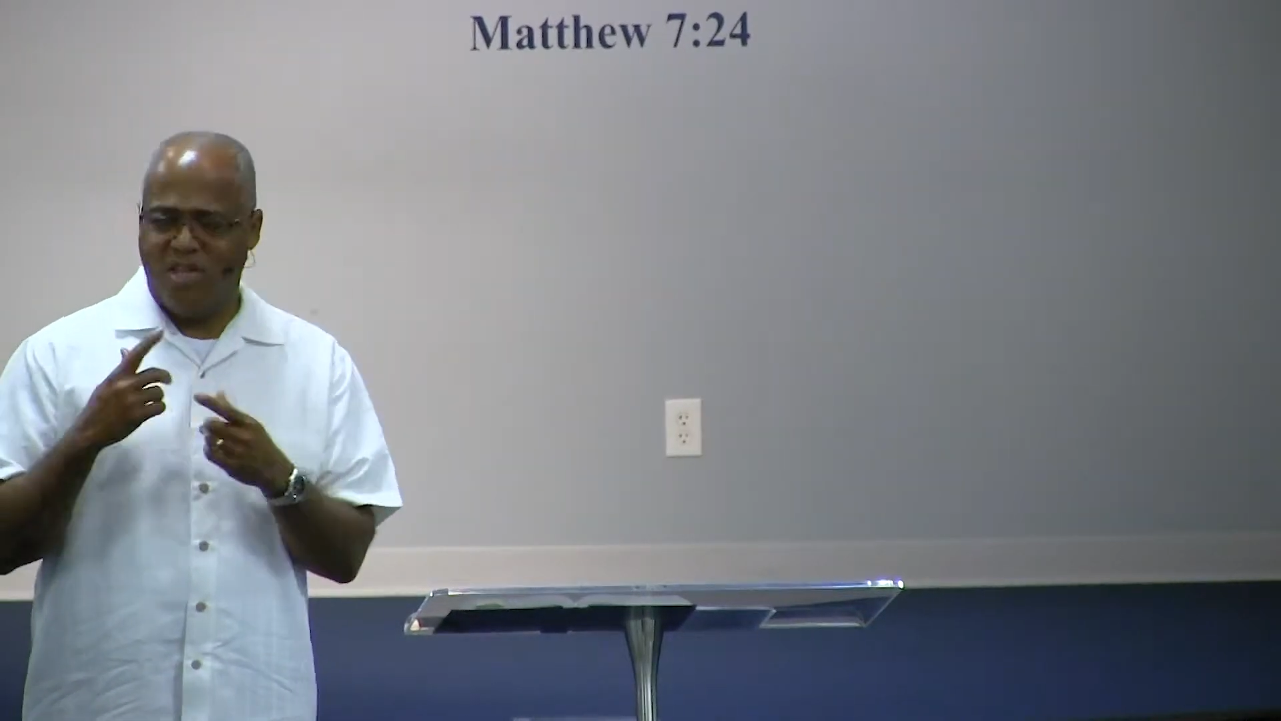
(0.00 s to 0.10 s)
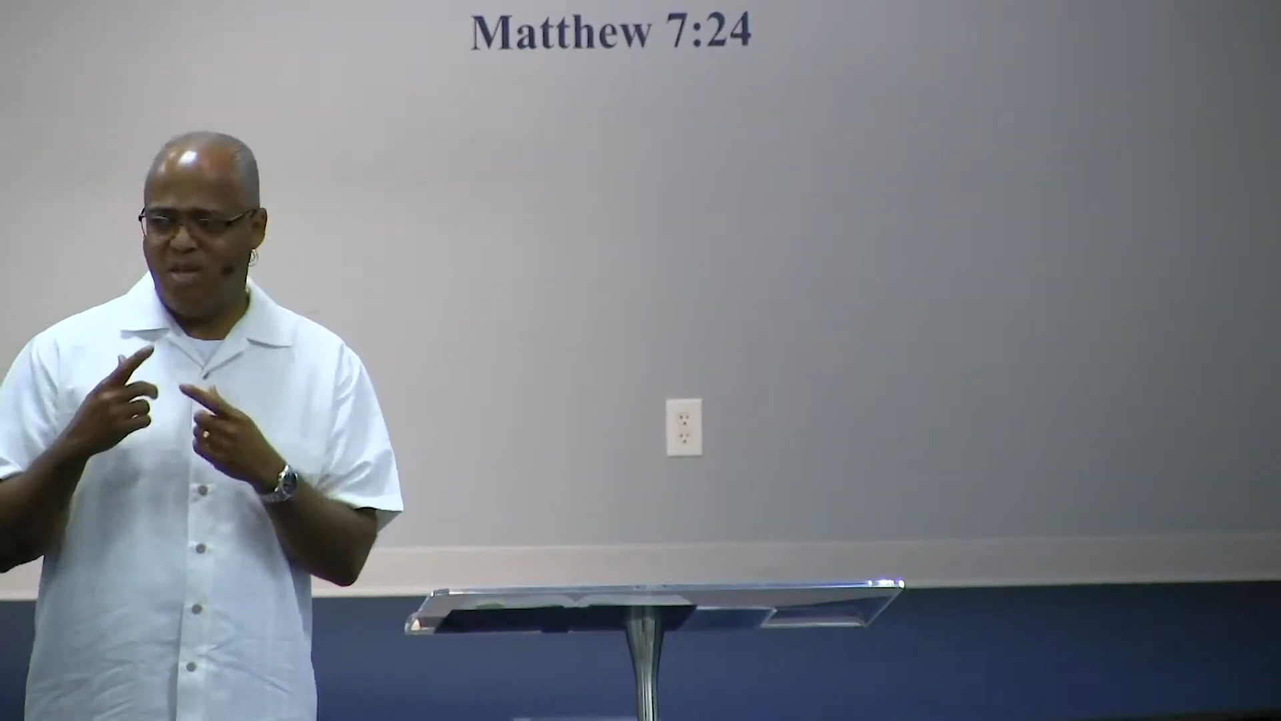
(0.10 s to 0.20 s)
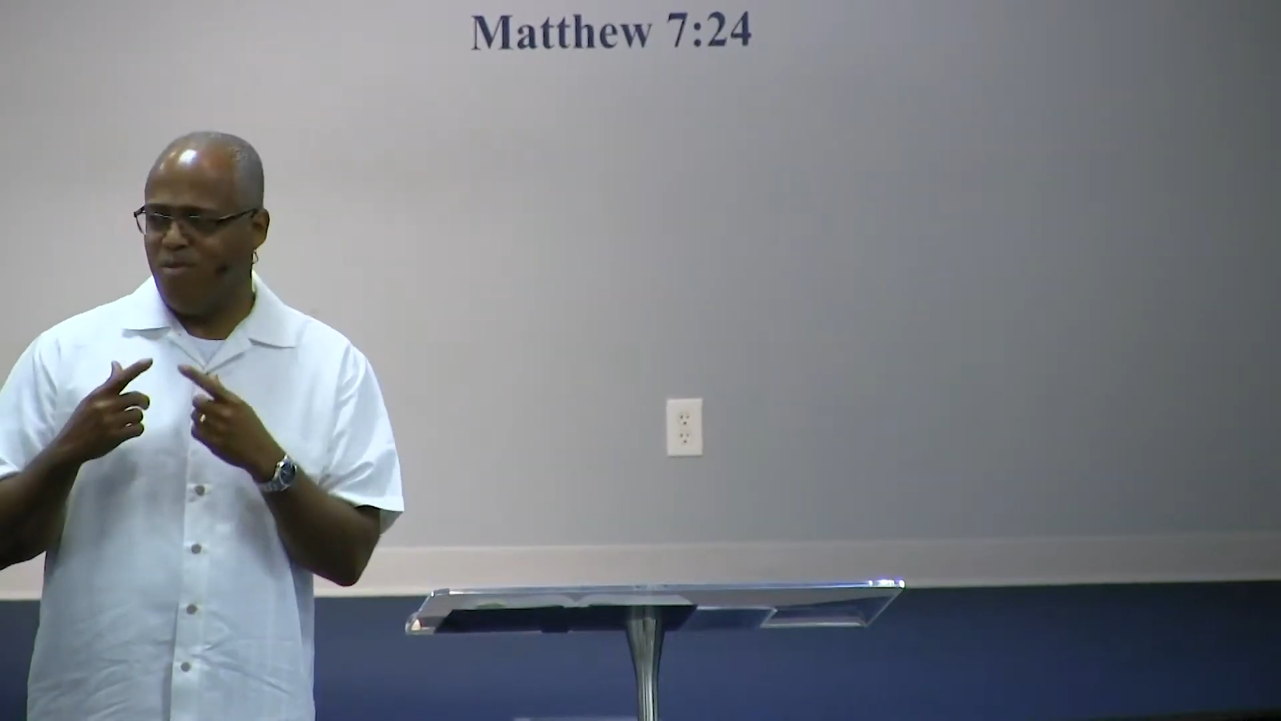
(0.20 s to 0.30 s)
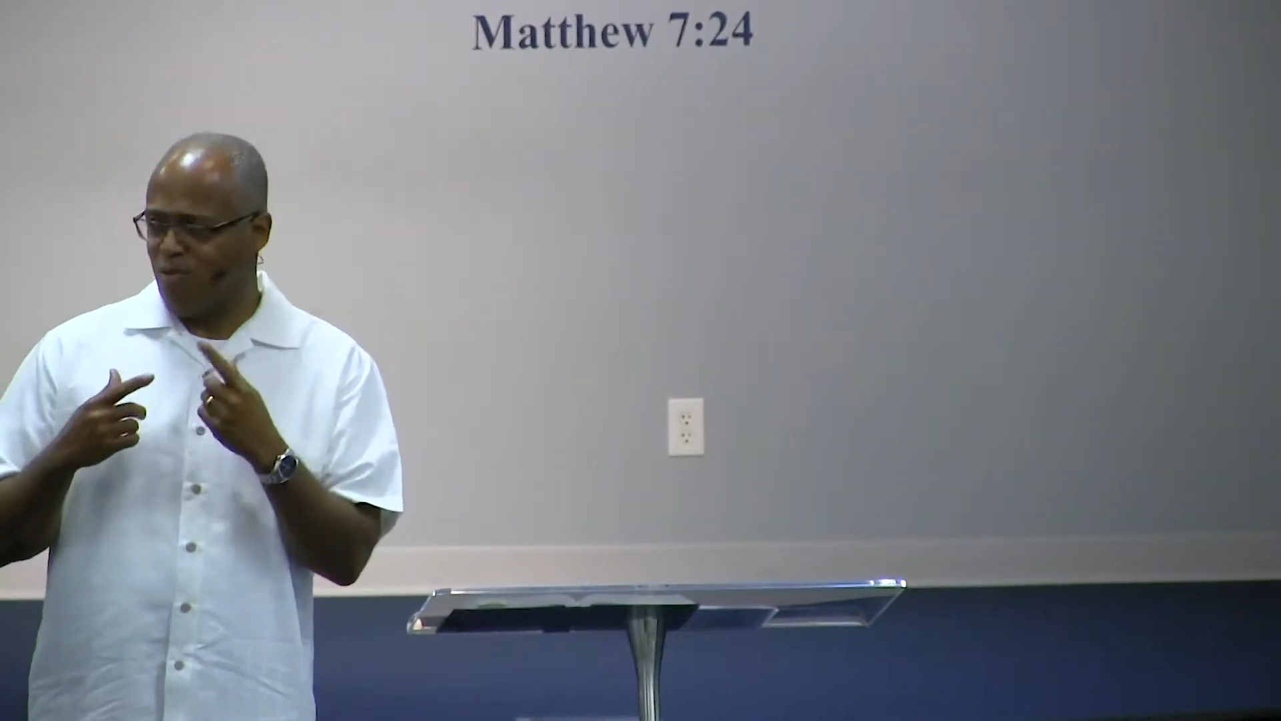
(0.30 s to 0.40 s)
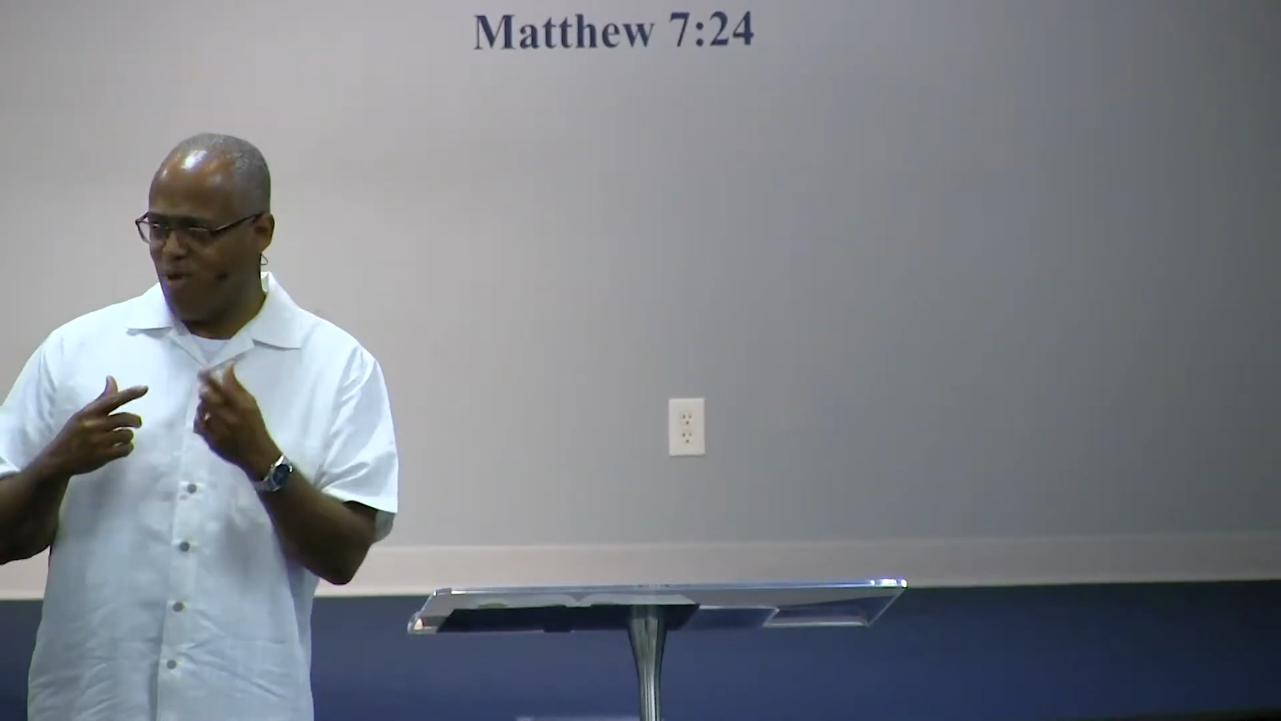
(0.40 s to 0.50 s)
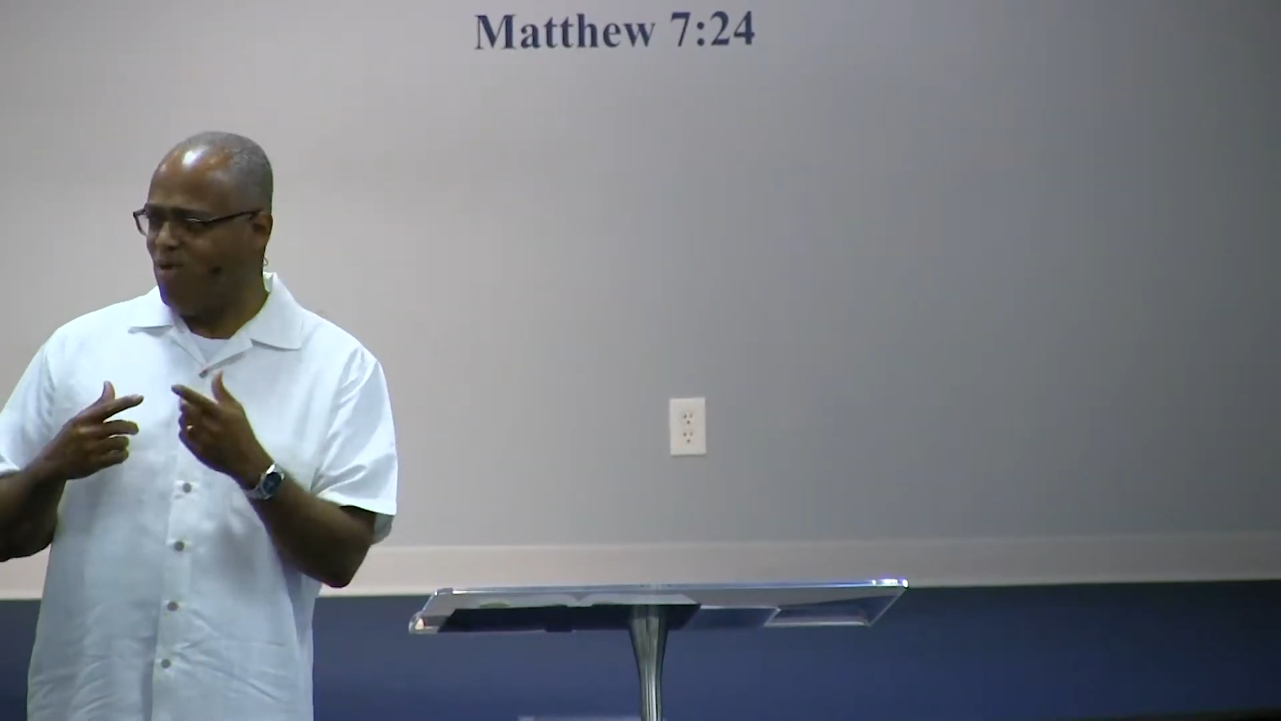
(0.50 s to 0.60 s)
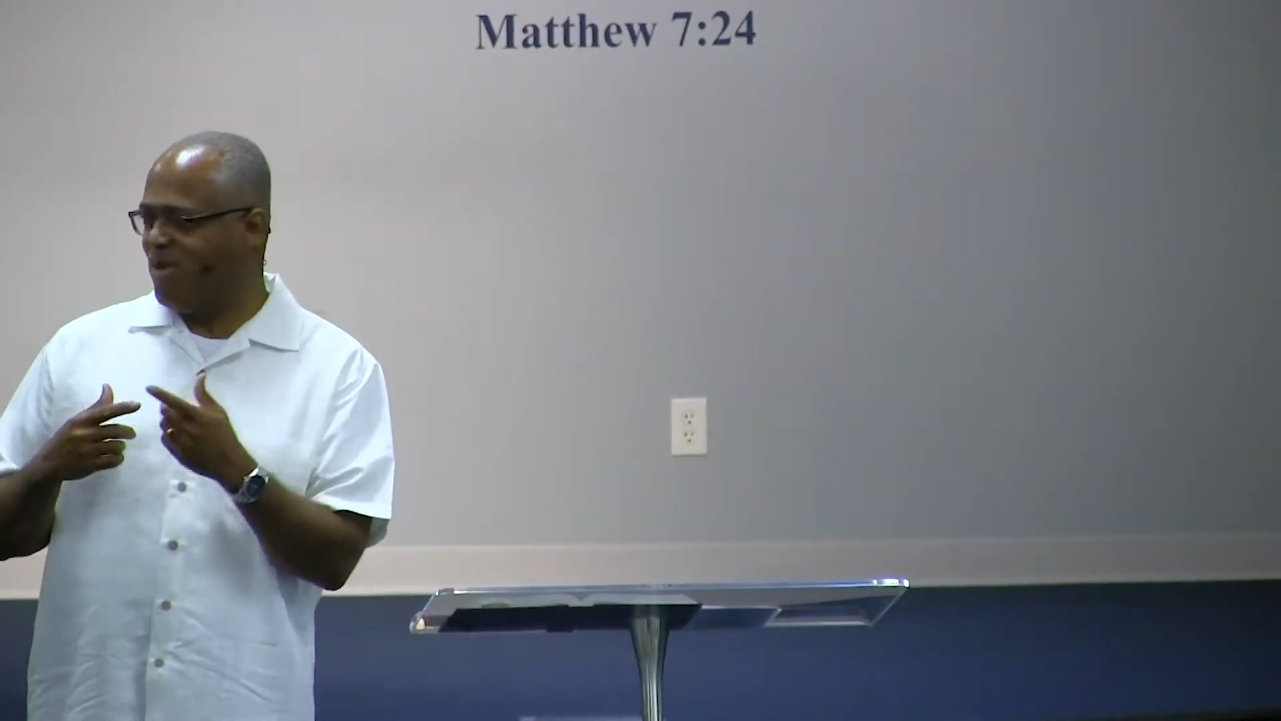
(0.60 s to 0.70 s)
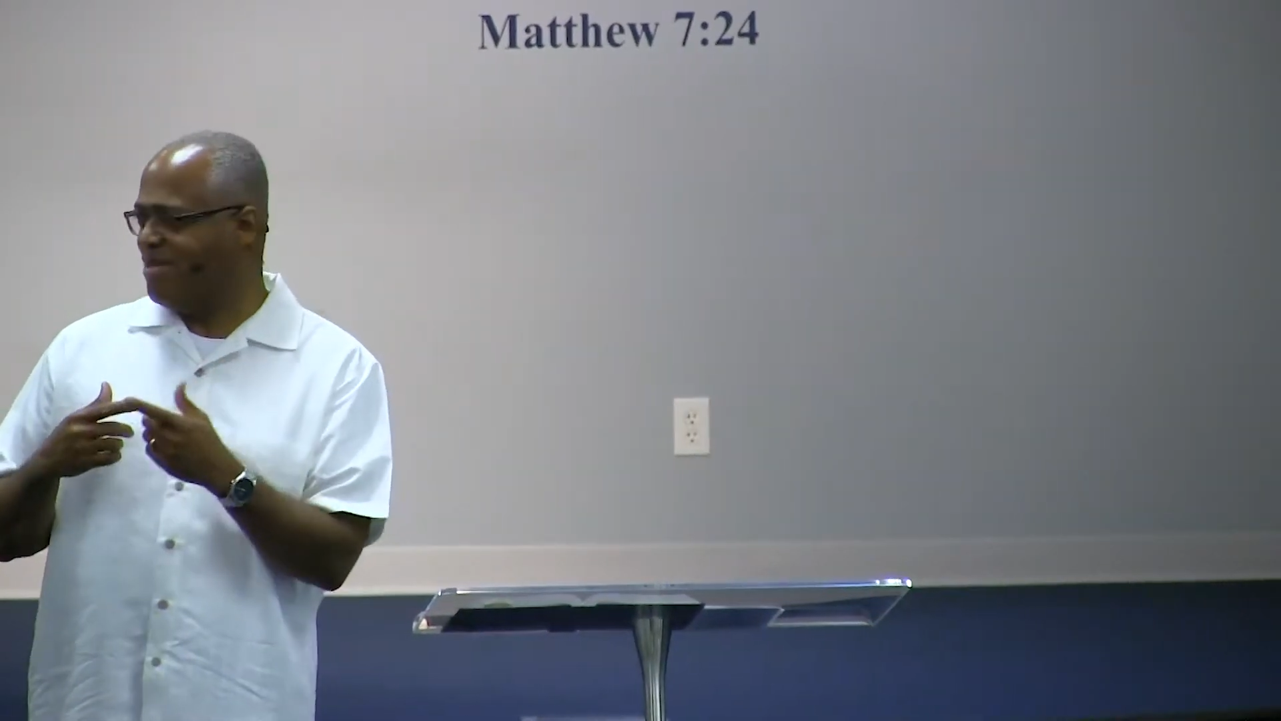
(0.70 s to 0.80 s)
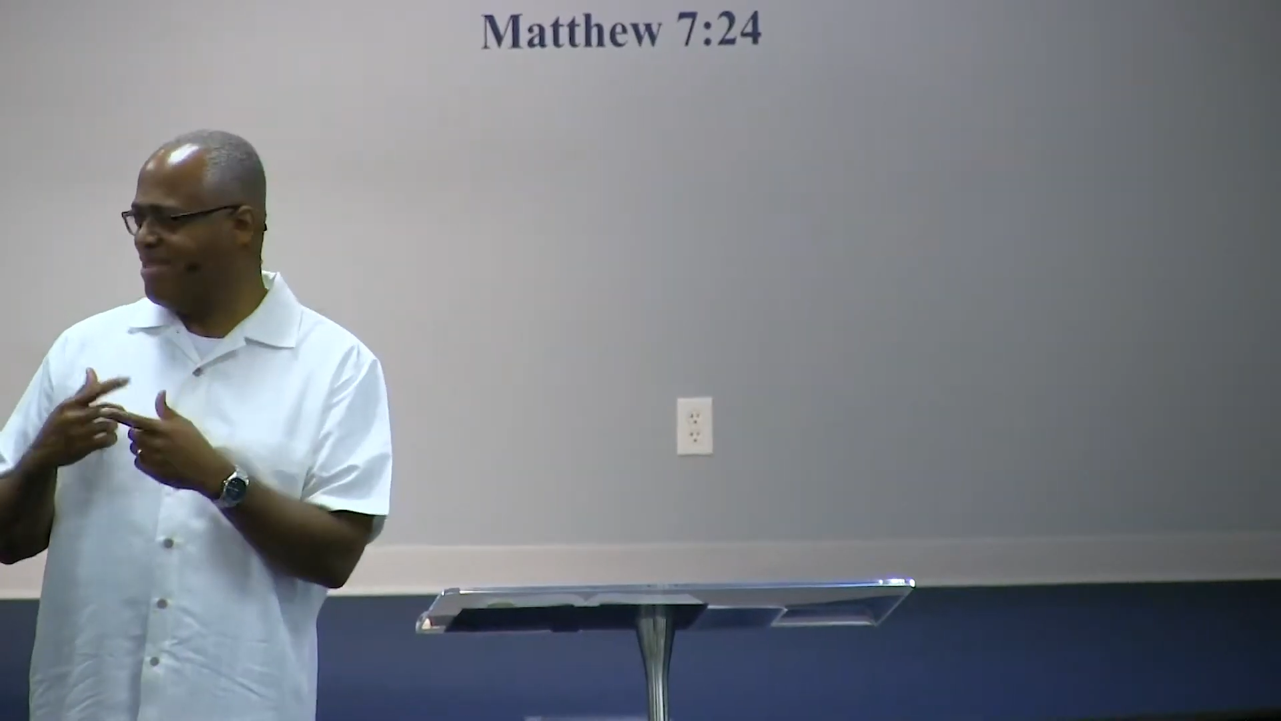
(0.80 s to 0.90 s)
keep growing,